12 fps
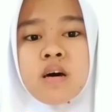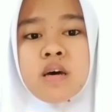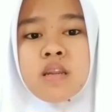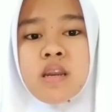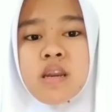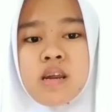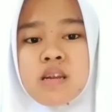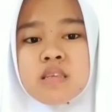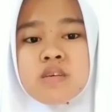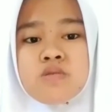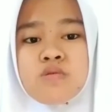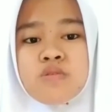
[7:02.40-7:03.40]
the
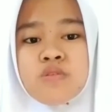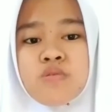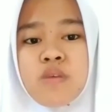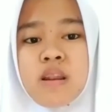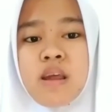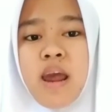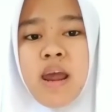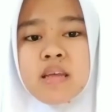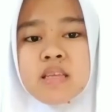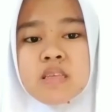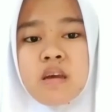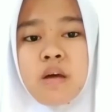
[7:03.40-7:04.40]
nurse usually
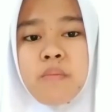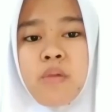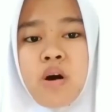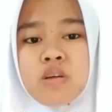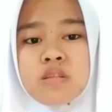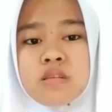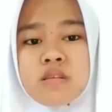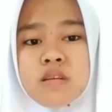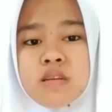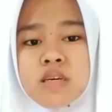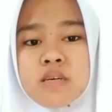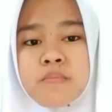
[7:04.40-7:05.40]
asks about
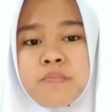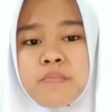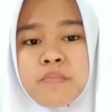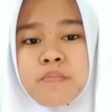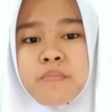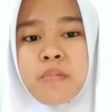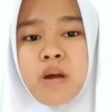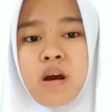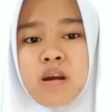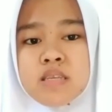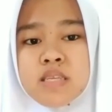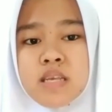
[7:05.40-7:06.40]
the
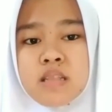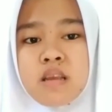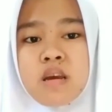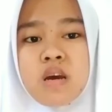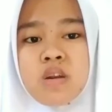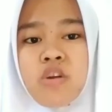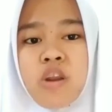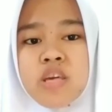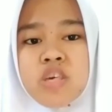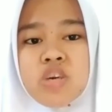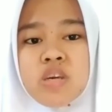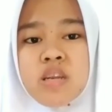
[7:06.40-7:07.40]
onset,
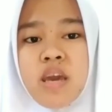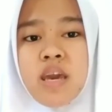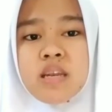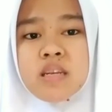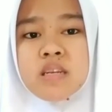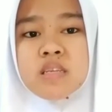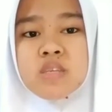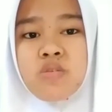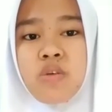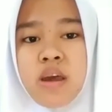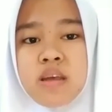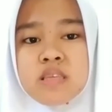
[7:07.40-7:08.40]
duration, and the
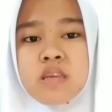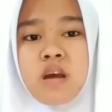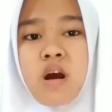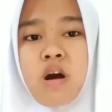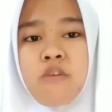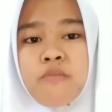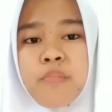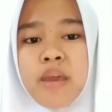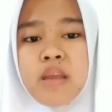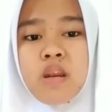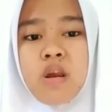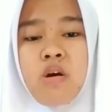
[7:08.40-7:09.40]
cause of
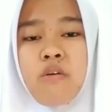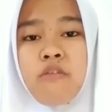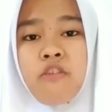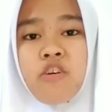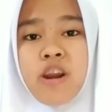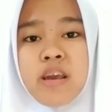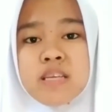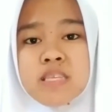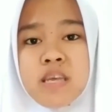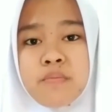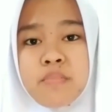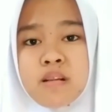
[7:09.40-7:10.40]
pain. For
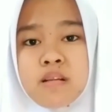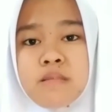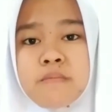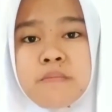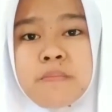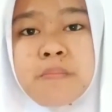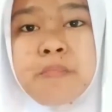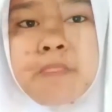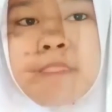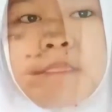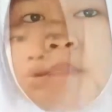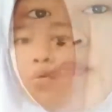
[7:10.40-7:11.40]
example,
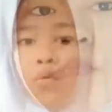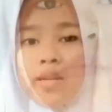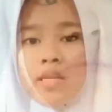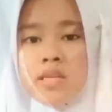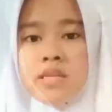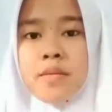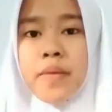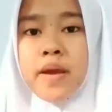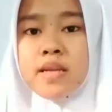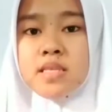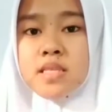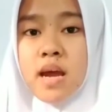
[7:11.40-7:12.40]
when did the
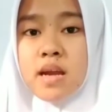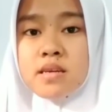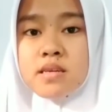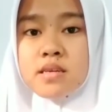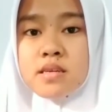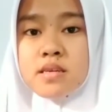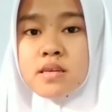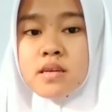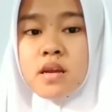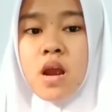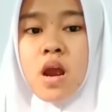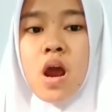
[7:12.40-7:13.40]
pain start?
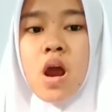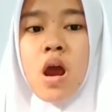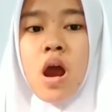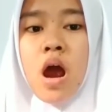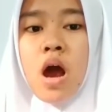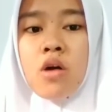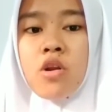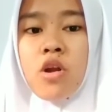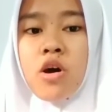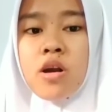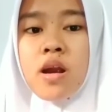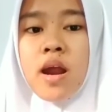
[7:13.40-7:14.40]
How
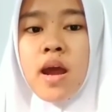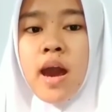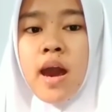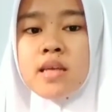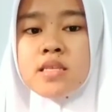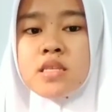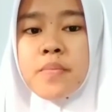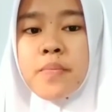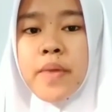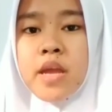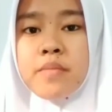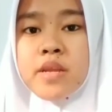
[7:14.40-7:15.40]
long has the
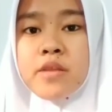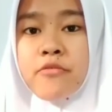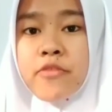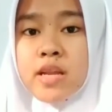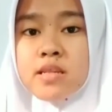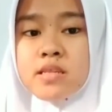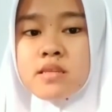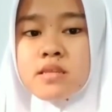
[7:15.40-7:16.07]
pain been felt?